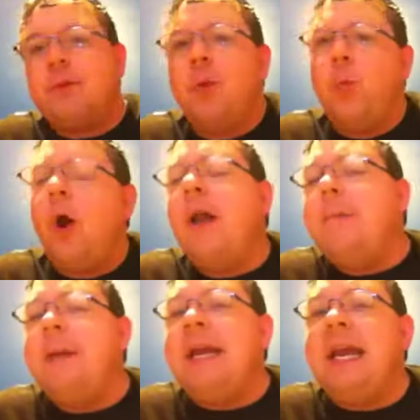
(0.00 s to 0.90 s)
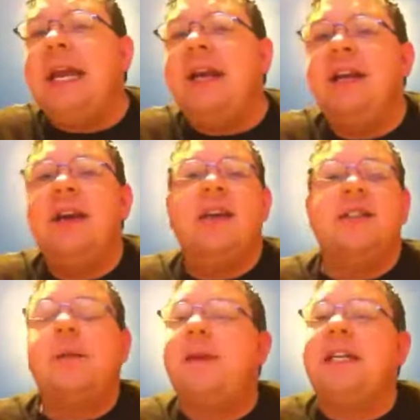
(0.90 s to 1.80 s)
One being
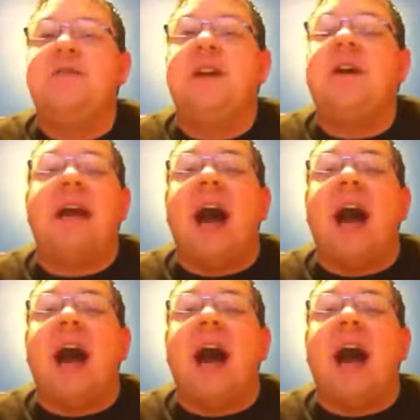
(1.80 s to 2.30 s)
something that's very